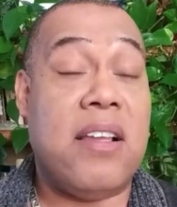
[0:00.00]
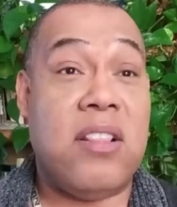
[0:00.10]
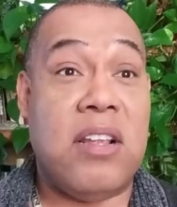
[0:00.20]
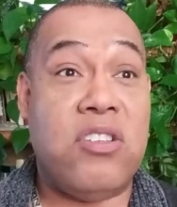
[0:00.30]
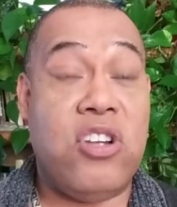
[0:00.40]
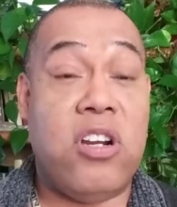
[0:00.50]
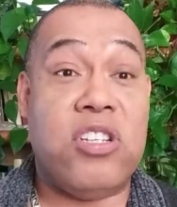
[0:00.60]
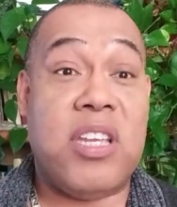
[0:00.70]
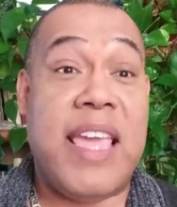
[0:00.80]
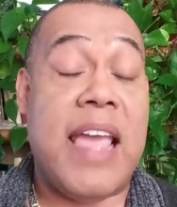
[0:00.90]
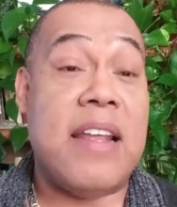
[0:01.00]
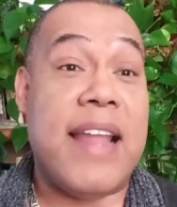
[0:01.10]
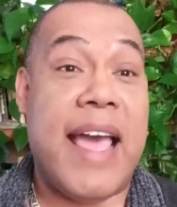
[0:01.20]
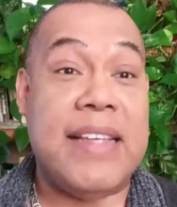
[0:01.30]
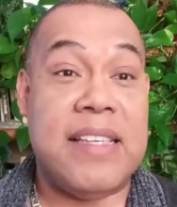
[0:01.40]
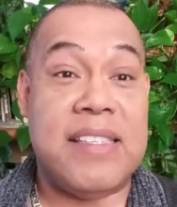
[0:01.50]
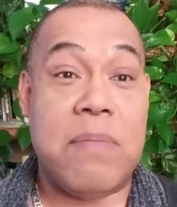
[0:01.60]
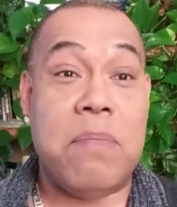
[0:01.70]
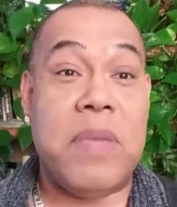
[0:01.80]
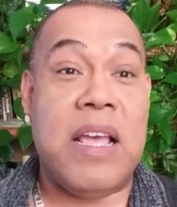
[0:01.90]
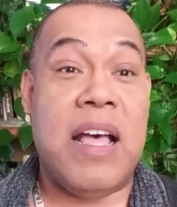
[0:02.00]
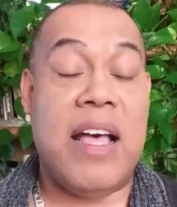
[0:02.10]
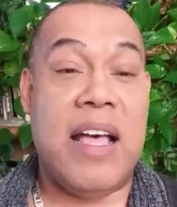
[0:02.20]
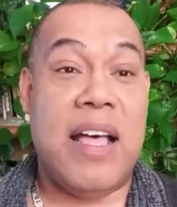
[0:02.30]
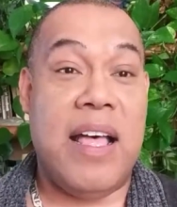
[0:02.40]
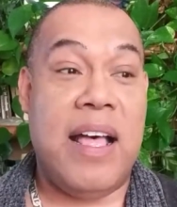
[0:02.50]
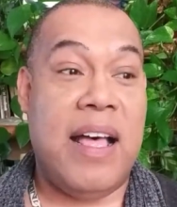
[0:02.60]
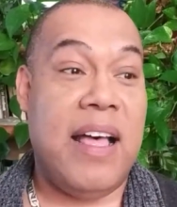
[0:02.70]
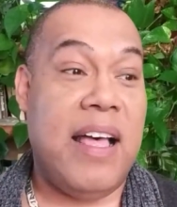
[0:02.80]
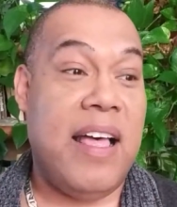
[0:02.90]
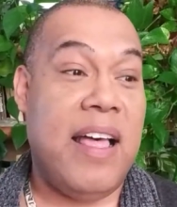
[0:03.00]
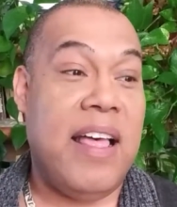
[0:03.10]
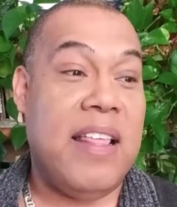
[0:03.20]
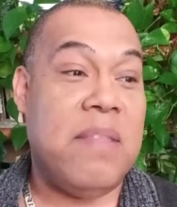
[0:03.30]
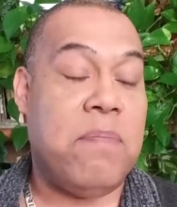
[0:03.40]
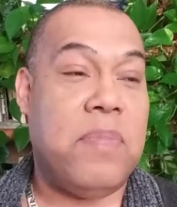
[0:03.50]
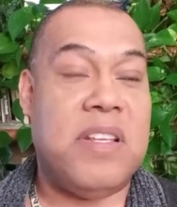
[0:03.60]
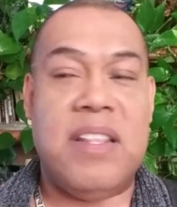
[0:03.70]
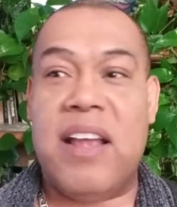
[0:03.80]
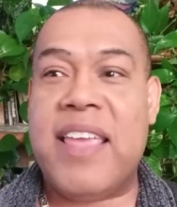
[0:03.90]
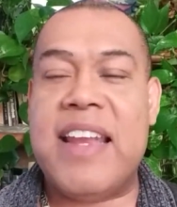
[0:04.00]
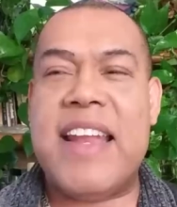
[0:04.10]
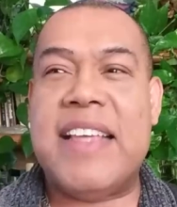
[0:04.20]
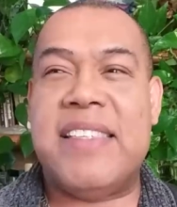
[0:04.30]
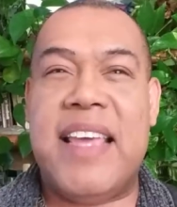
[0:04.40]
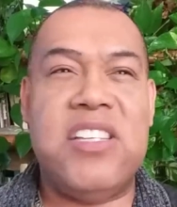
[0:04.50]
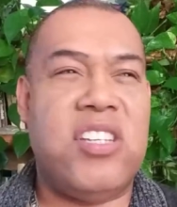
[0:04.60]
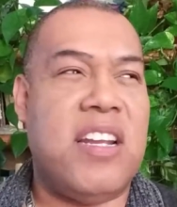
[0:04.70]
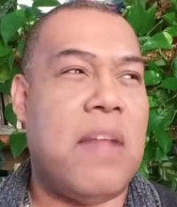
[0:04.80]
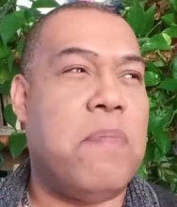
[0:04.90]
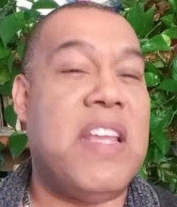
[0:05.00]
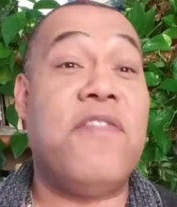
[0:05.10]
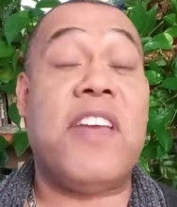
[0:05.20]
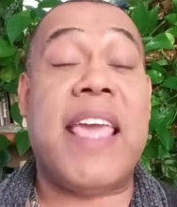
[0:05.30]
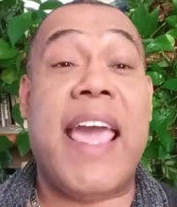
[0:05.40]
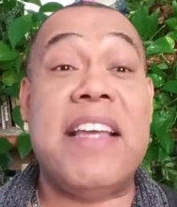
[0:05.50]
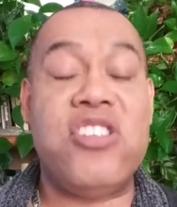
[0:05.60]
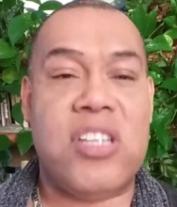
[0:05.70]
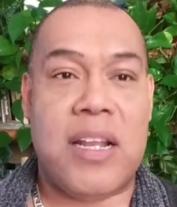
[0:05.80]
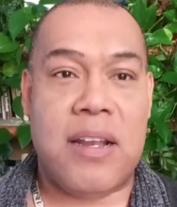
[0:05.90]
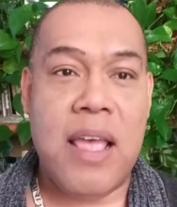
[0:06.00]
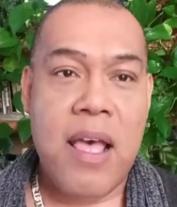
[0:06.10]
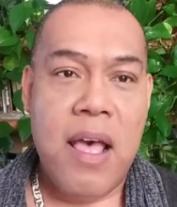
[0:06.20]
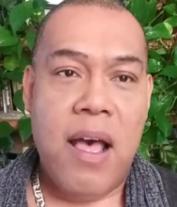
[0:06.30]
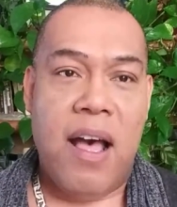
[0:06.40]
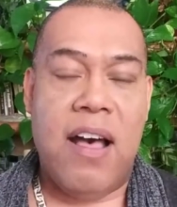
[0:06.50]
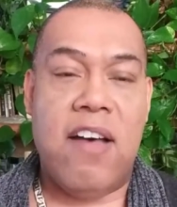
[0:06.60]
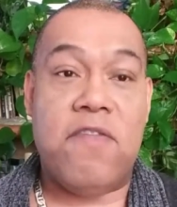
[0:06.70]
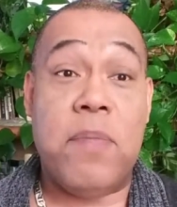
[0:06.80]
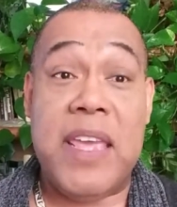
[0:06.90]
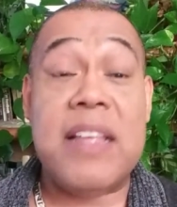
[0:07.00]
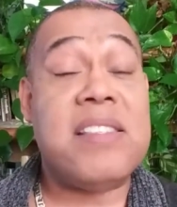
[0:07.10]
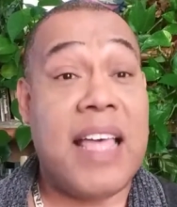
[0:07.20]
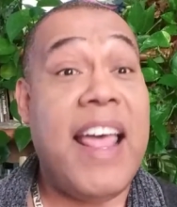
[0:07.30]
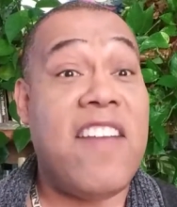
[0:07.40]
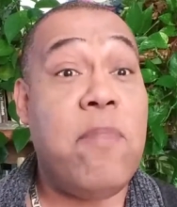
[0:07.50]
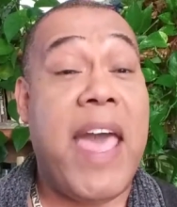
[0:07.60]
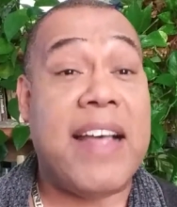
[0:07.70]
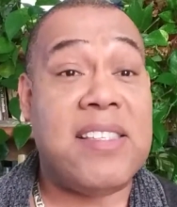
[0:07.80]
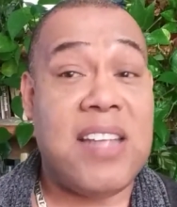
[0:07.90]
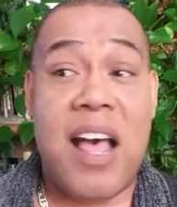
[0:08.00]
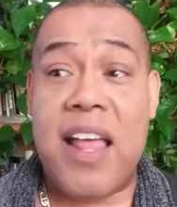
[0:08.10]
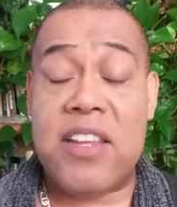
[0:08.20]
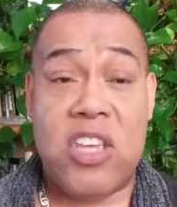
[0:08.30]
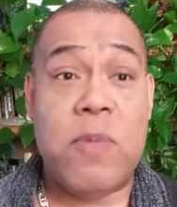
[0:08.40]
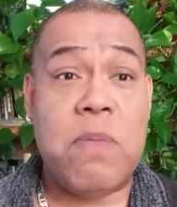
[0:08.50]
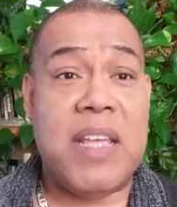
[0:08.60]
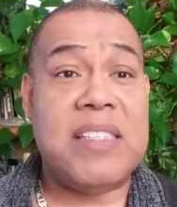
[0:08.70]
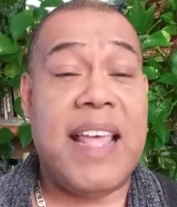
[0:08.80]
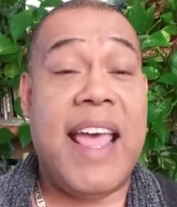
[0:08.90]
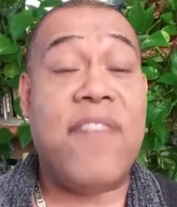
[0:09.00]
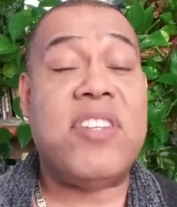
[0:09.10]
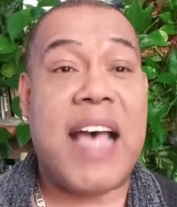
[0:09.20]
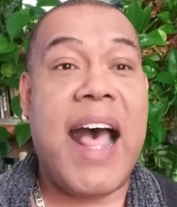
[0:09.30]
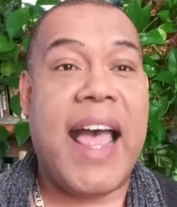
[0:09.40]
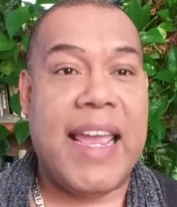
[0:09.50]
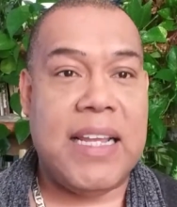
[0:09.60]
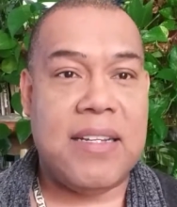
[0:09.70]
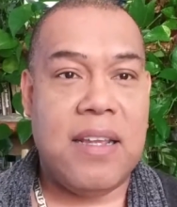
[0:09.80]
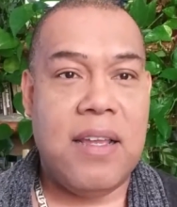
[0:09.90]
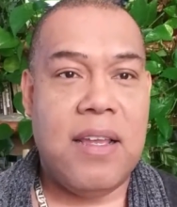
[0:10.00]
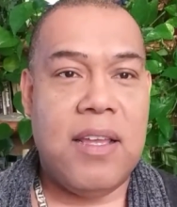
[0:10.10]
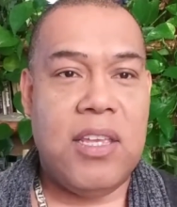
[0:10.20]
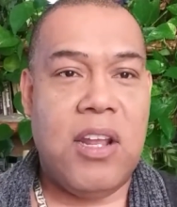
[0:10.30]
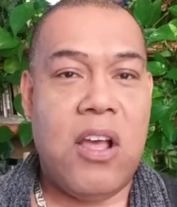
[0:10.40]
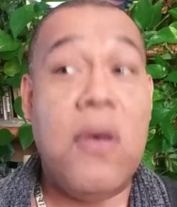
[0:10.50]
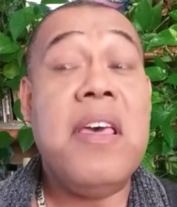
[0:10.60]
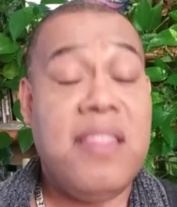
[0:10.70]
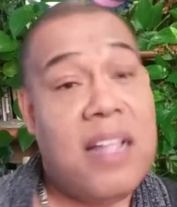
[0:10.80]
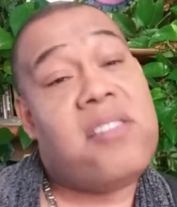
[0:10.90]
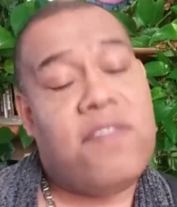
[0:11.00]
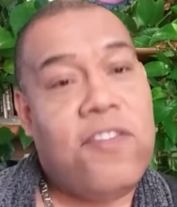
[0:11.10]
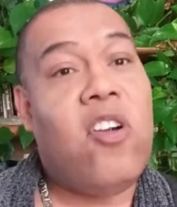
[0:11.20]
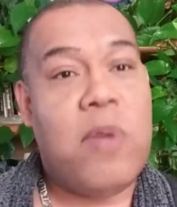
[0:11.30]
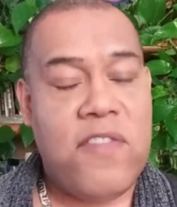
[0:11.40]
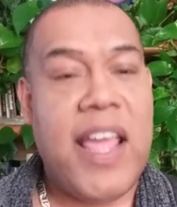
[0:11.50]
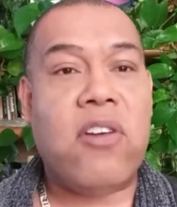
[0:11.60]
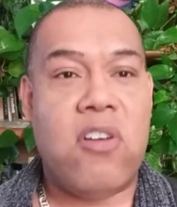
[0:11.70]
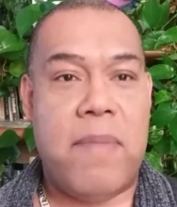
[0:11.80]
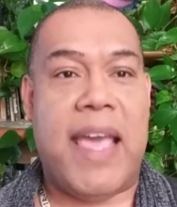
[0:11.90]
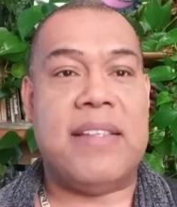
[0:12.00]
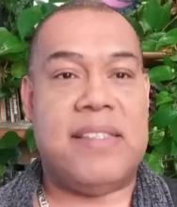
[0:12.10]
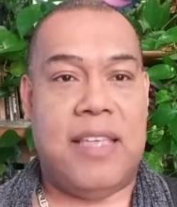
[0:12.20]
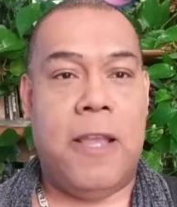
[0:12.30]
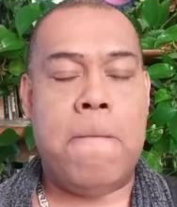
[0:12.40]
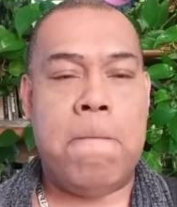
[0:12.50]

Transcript: the church canonizes and the canonization and beatification of beings that have passed on, human beings that have died, you know, that's a form of necromancy.